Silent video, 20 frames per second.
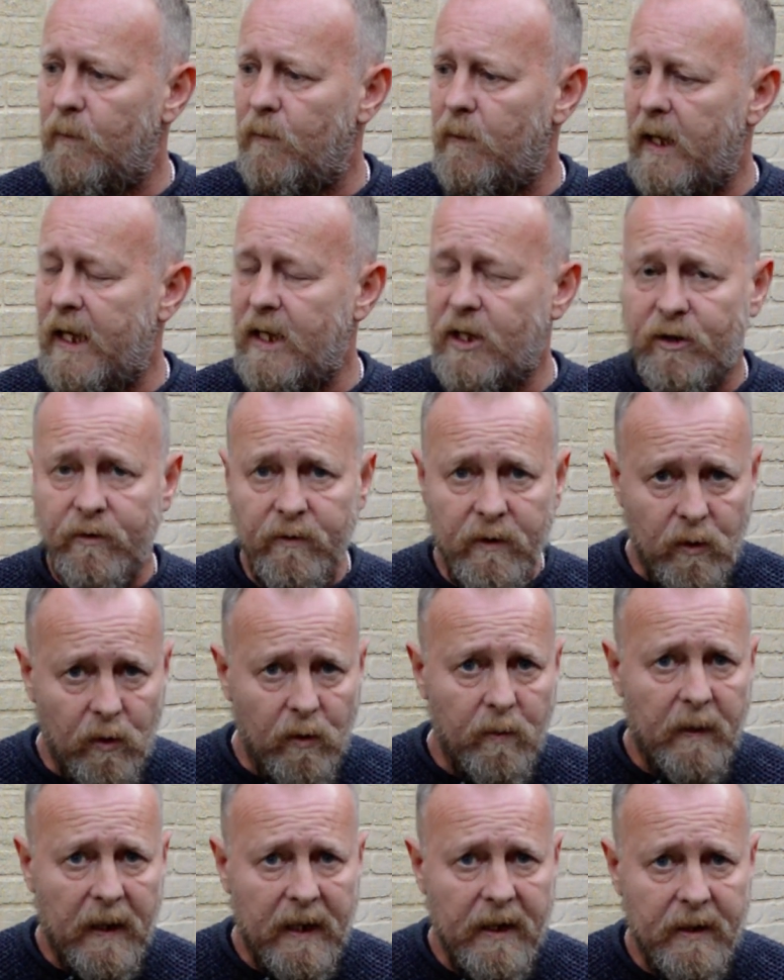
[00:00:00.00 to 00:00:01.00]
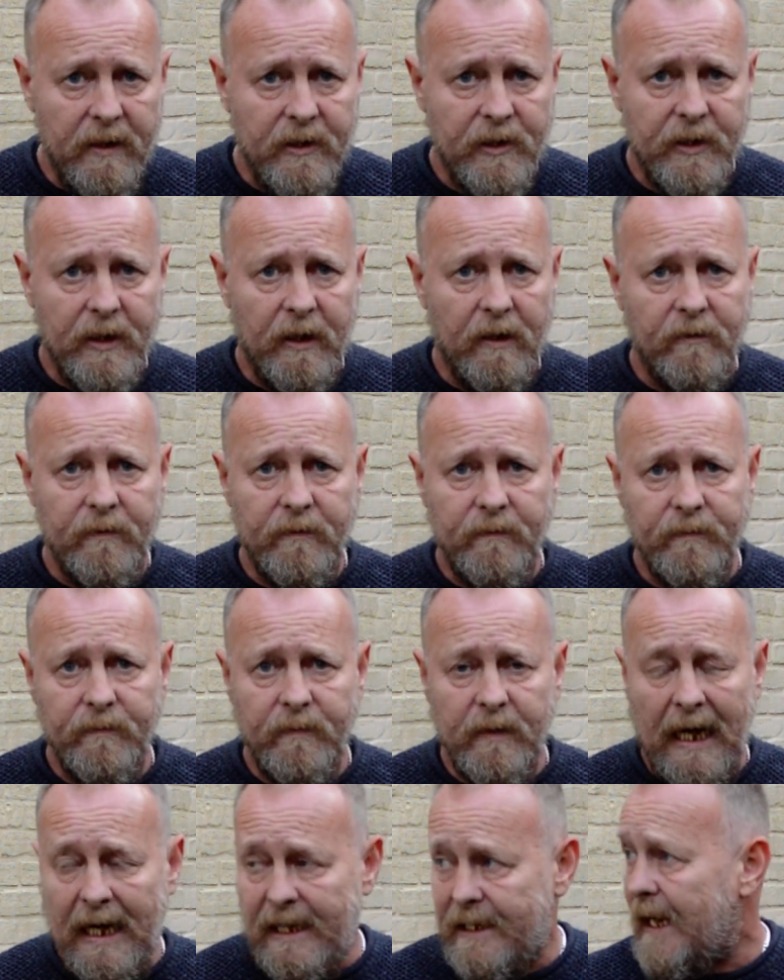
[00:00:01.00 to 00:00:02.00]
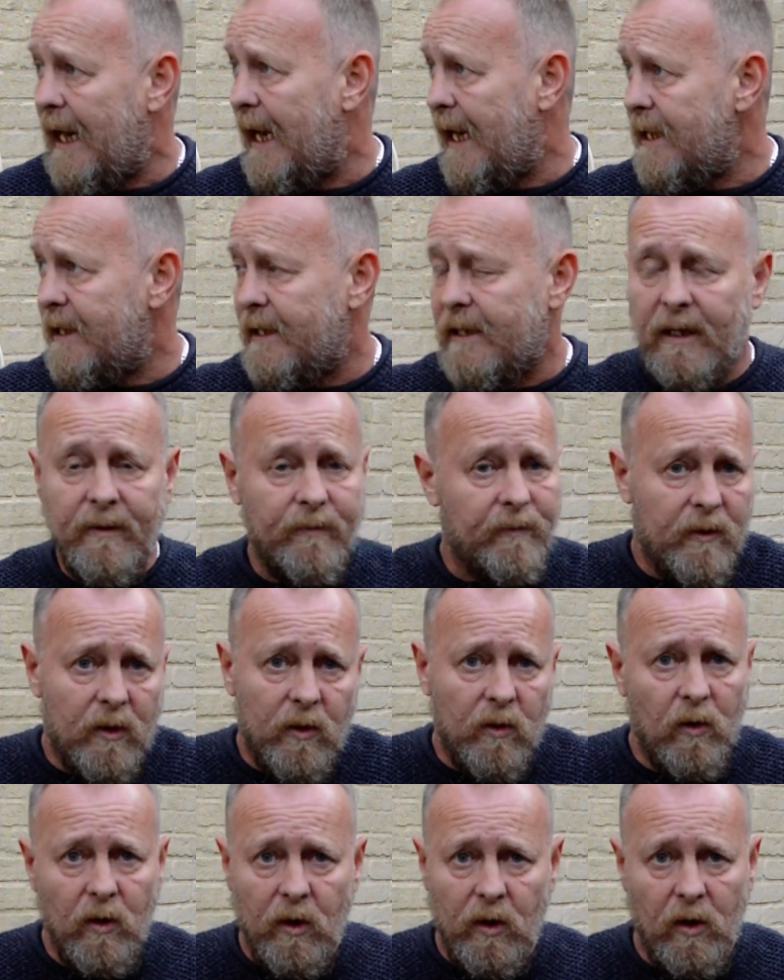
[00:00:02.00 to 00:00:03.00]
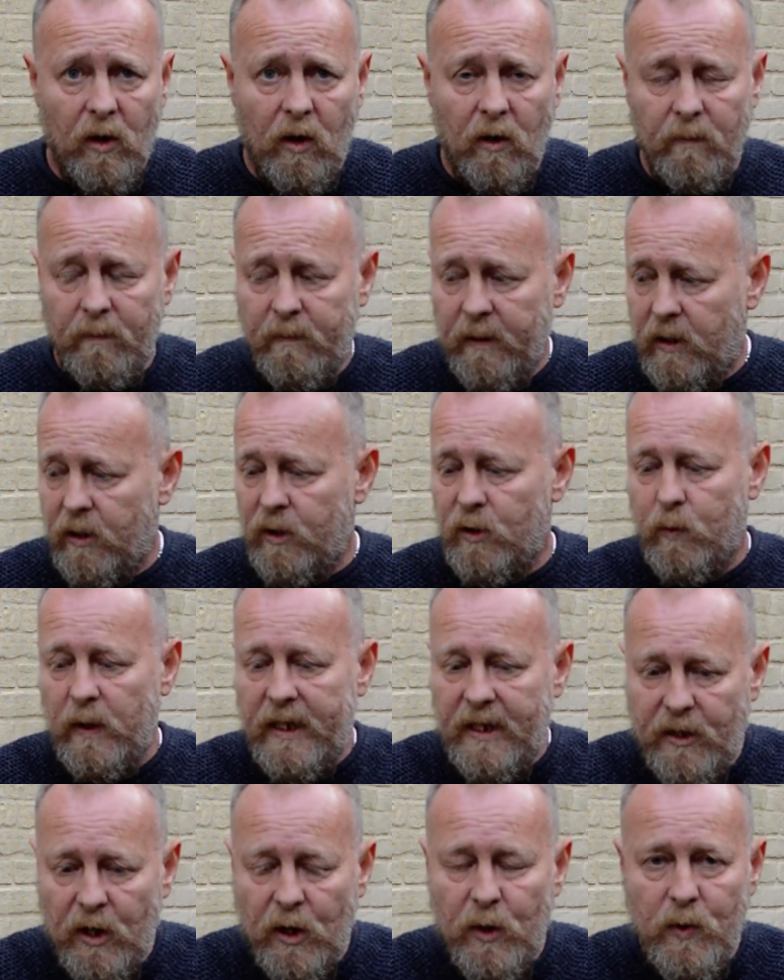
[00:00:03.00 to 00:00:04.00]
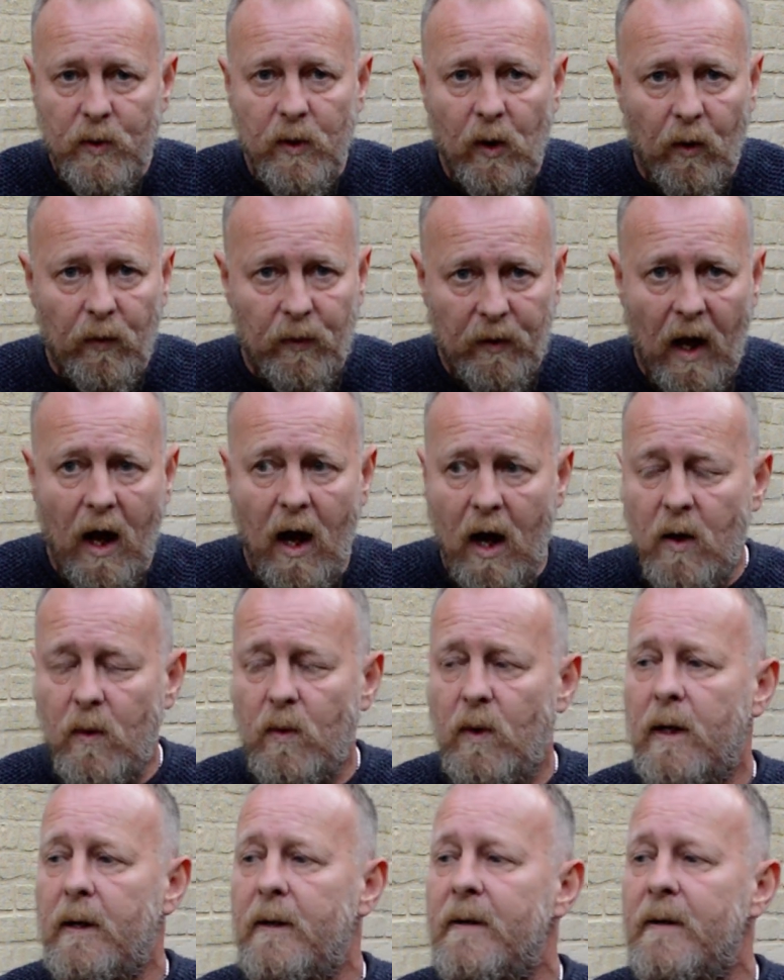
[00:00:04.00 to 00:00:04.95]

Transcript: history will repeat itself, as it has done all along, because we do not know